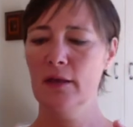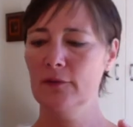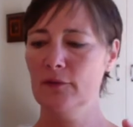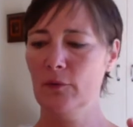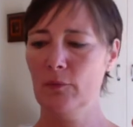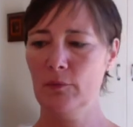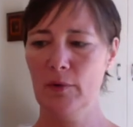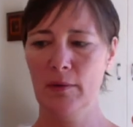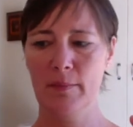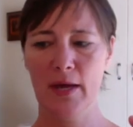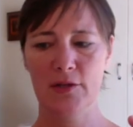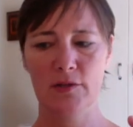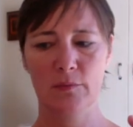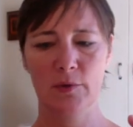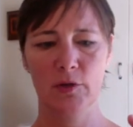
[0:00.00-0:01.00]
So
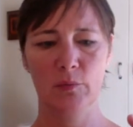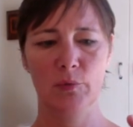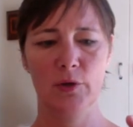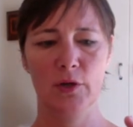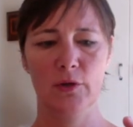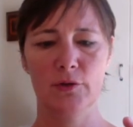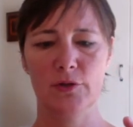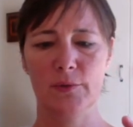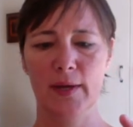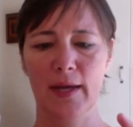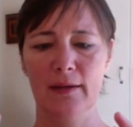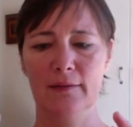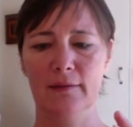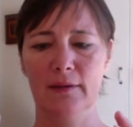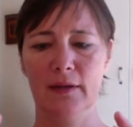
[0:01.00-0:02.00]
imagine when you're putting your two
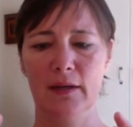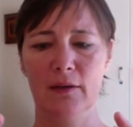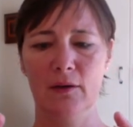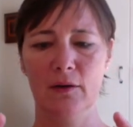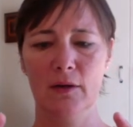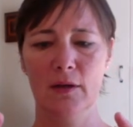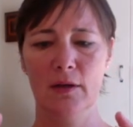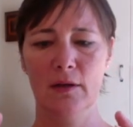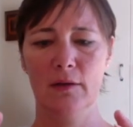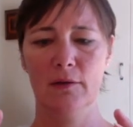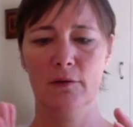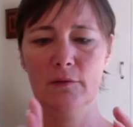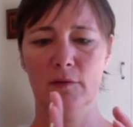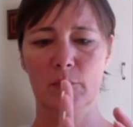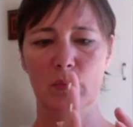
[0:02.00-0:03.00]
hands together,
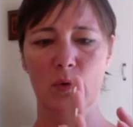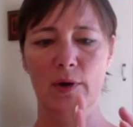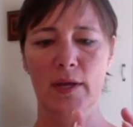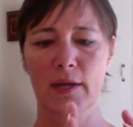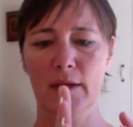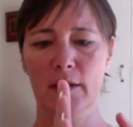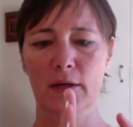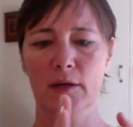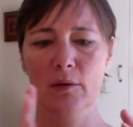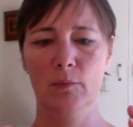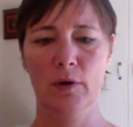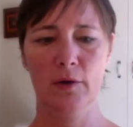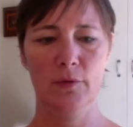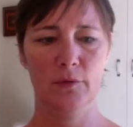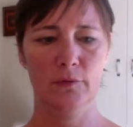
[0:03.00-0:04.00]
there's this point here
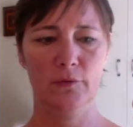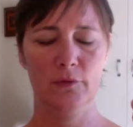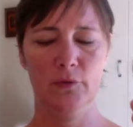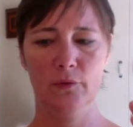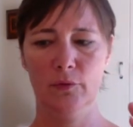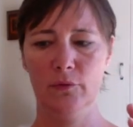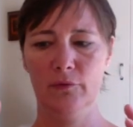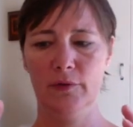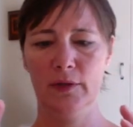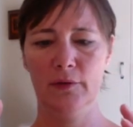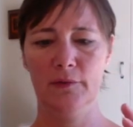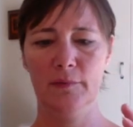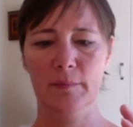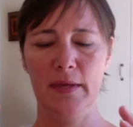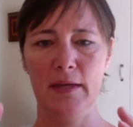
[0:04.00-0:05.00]
where those two
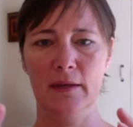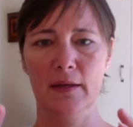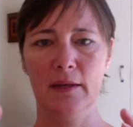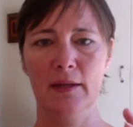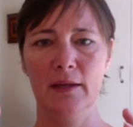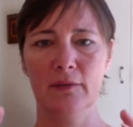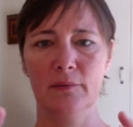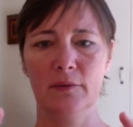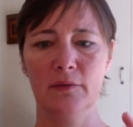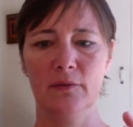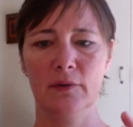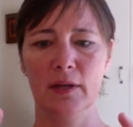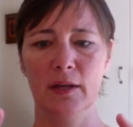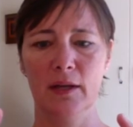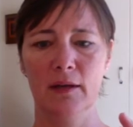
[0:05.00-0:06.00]
fields meet, and that's what's
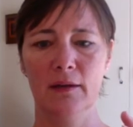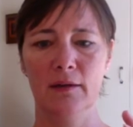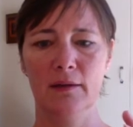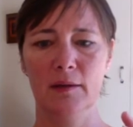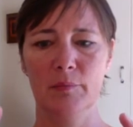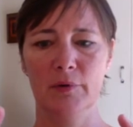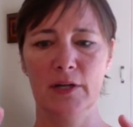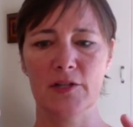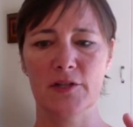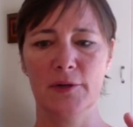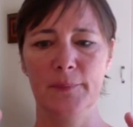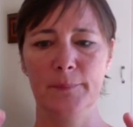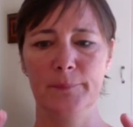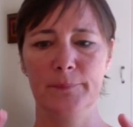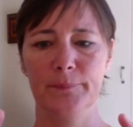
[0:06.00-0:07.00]
creating the
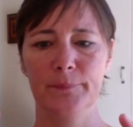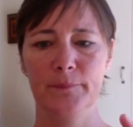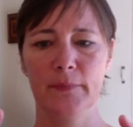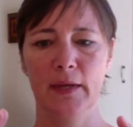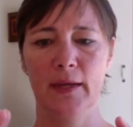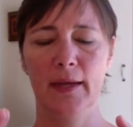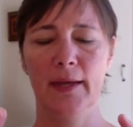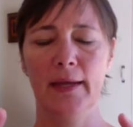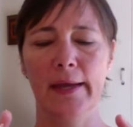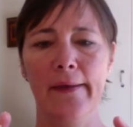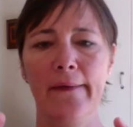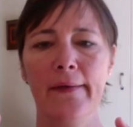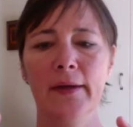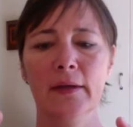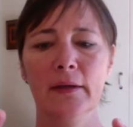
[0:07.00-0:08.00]
pressure. Okay.
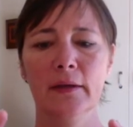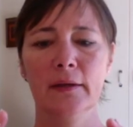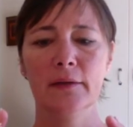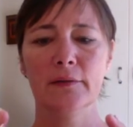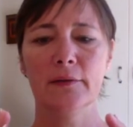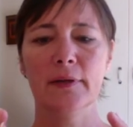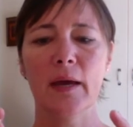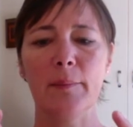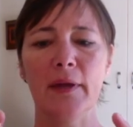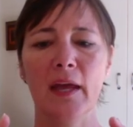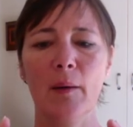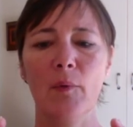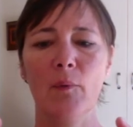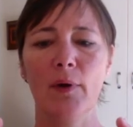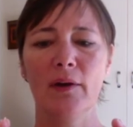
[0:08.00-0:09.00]
So now
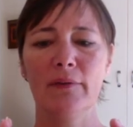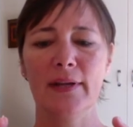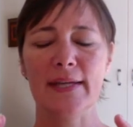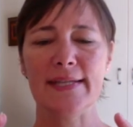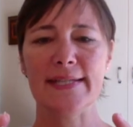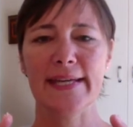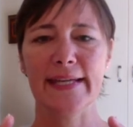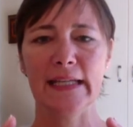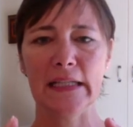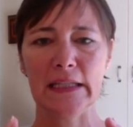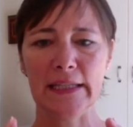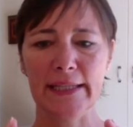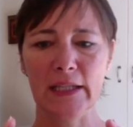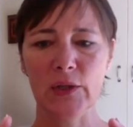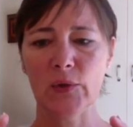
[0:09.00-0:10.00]
become aware of any
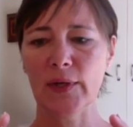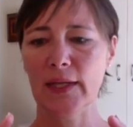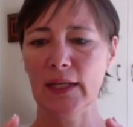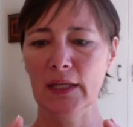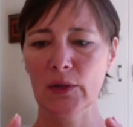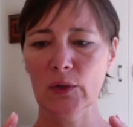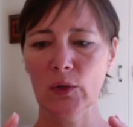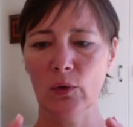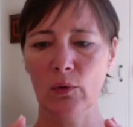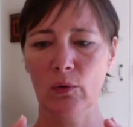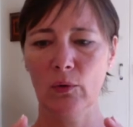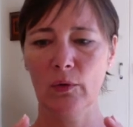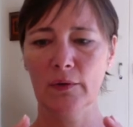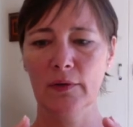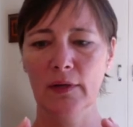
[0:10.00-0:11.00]
tingling or heat or
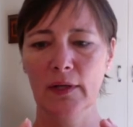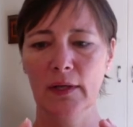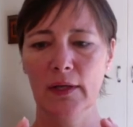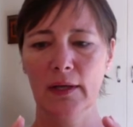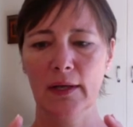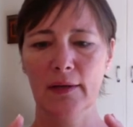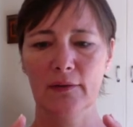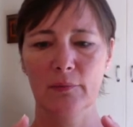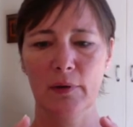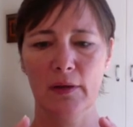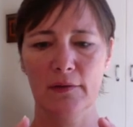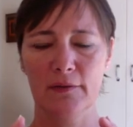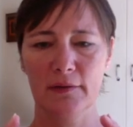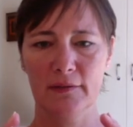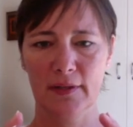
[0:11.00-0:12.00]
cold, as well
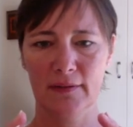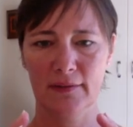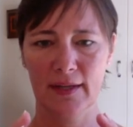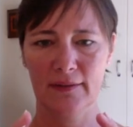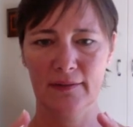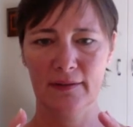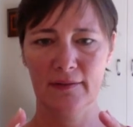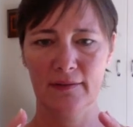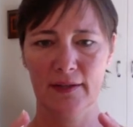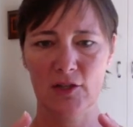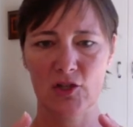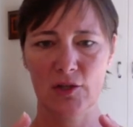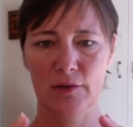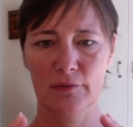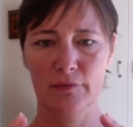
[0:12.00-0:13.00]
as that
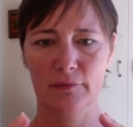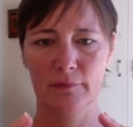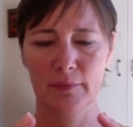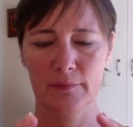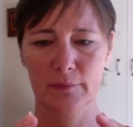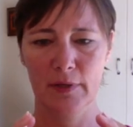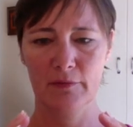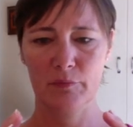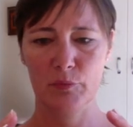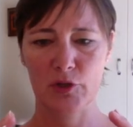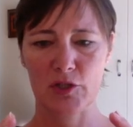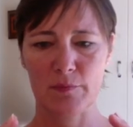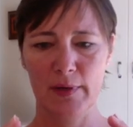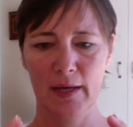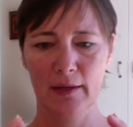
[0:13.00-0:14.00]
sensation of
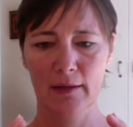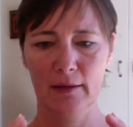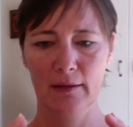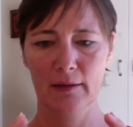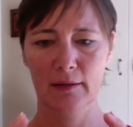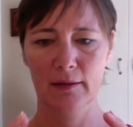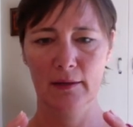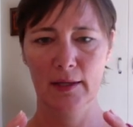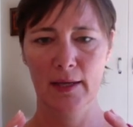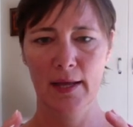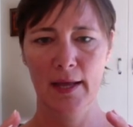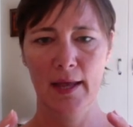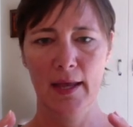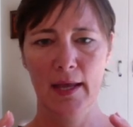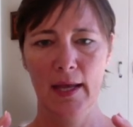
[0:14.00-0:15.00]
pushback. Okay.